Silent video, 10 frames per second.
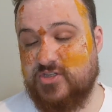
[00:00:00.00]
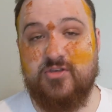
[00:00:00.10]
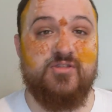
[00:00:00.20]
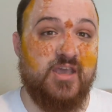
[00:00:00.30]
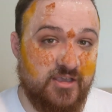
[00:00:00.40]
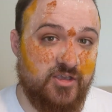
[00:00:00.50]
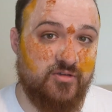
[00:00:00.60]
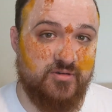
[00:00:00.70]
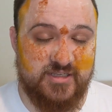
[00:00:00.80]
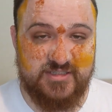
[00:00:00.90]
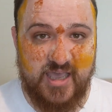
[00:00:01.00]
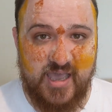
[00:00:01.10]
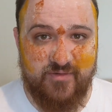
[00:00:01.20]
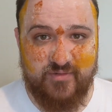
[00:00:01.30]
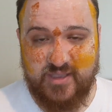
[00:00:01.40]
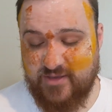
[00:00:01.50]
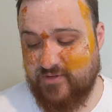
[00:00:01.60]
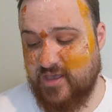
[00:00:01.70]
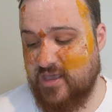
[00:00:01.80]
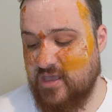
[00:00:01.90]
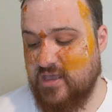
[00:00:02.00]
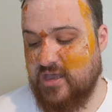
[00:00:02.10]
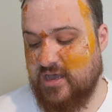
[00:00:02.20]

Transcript: So thank you, Nescafe.